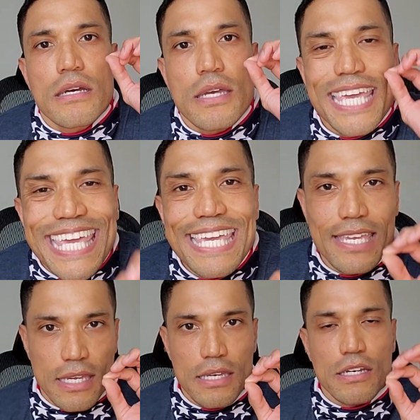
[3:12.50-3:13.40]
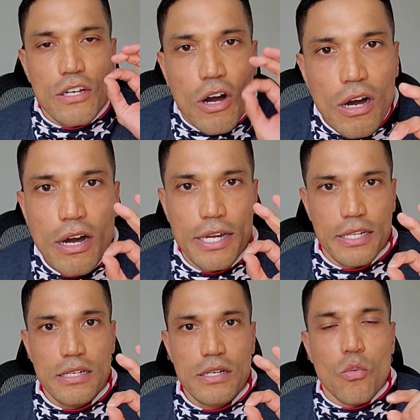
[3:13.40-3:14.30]
he, God,
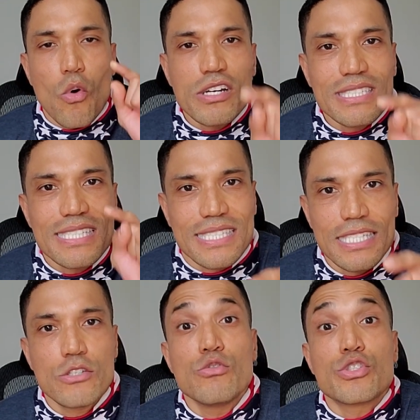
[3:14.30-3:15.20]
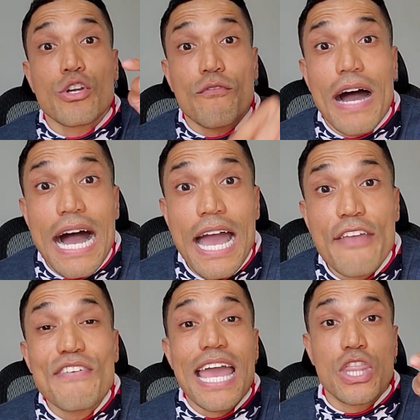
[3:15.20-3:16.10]
wants to see you
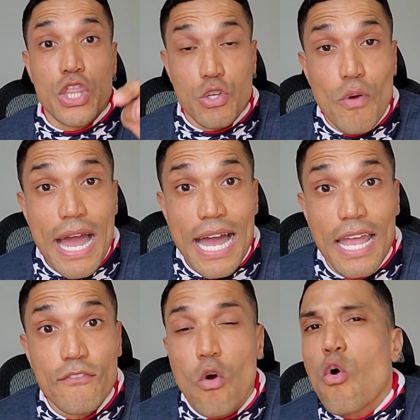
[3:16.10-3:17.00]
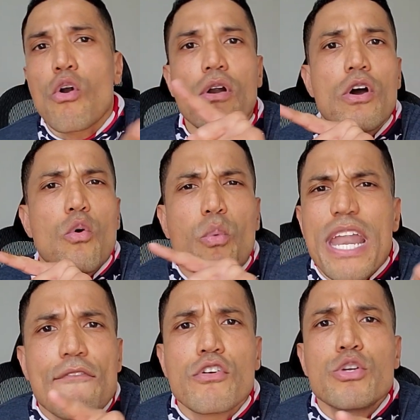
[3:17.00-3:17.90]
survive and thrive, or
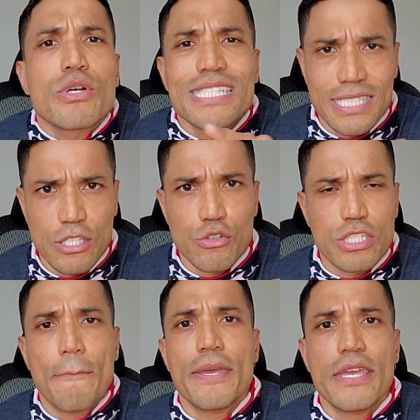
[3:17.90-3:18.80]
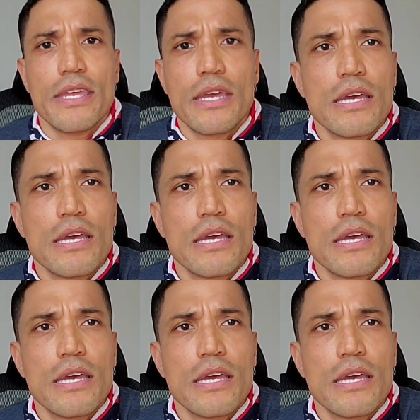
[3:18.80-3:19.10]
whatever you consider to be